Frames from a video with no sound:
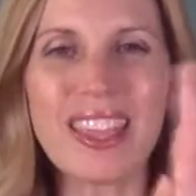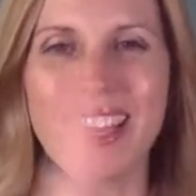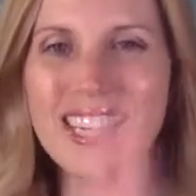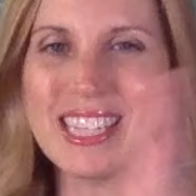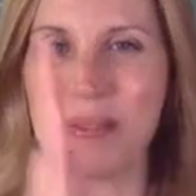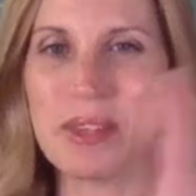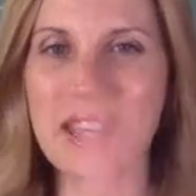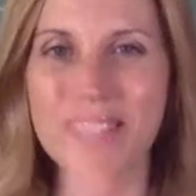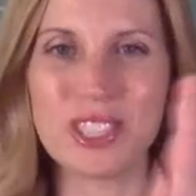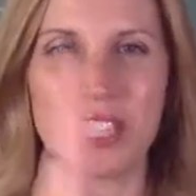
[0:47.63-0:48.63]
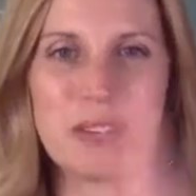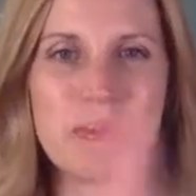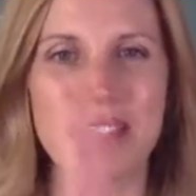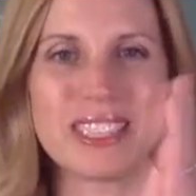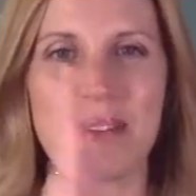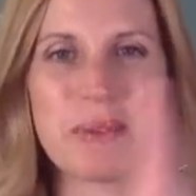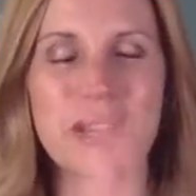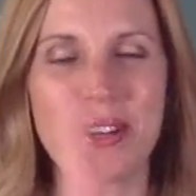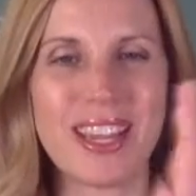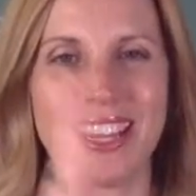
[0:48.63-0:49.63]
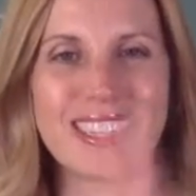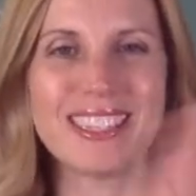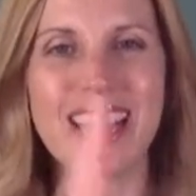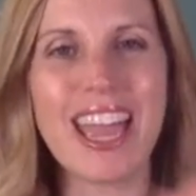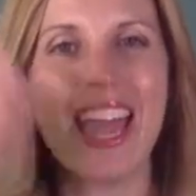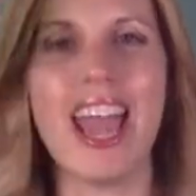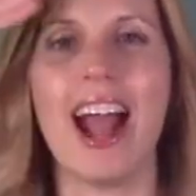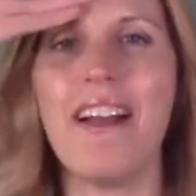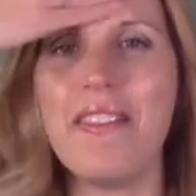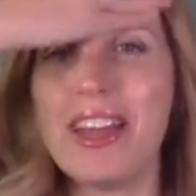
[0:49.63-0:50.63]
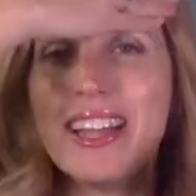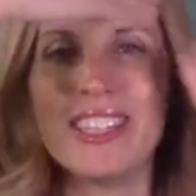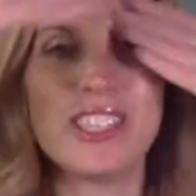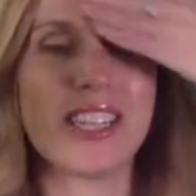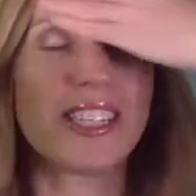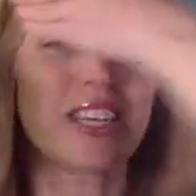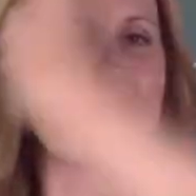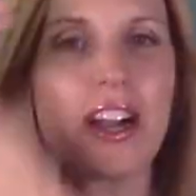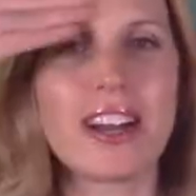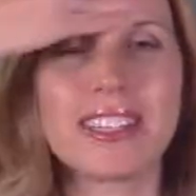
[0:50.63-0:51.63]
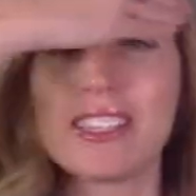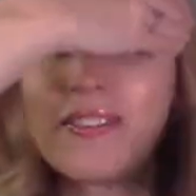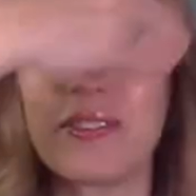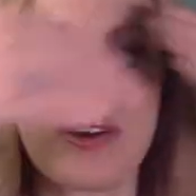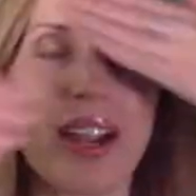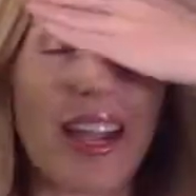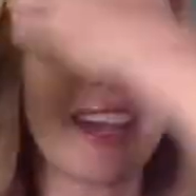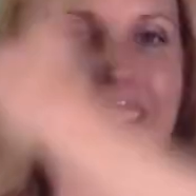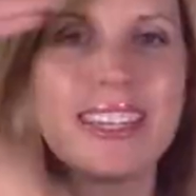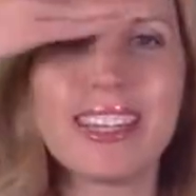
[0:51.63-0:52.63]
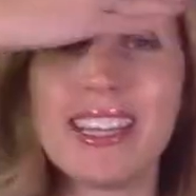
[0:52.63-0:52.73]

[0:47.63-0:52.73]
And get some of that Qi built up in your hands, and then just across the forehead.